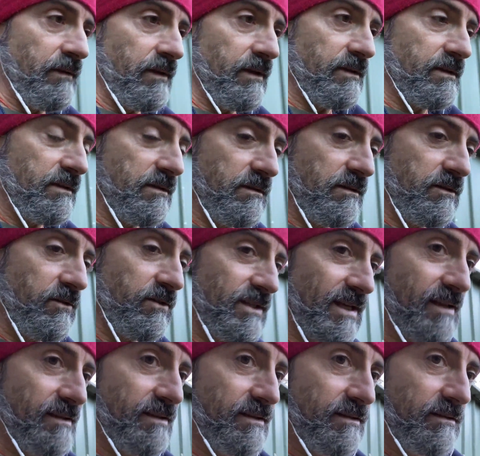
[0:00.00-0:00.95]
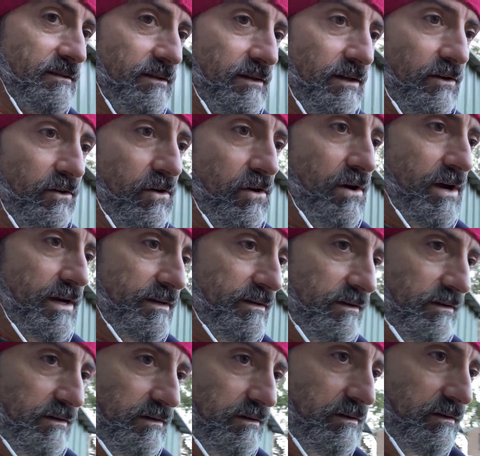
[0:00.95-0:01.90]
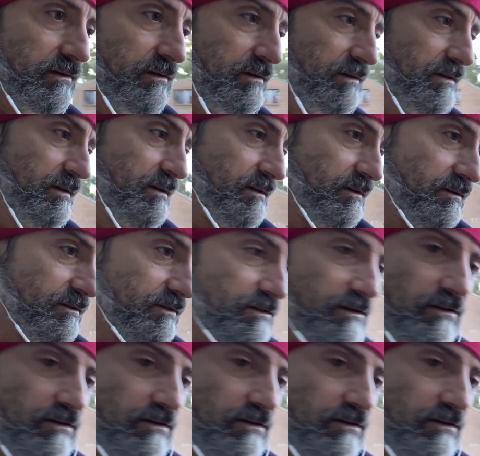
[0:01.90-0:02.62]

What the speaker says: that's because that's lighter. So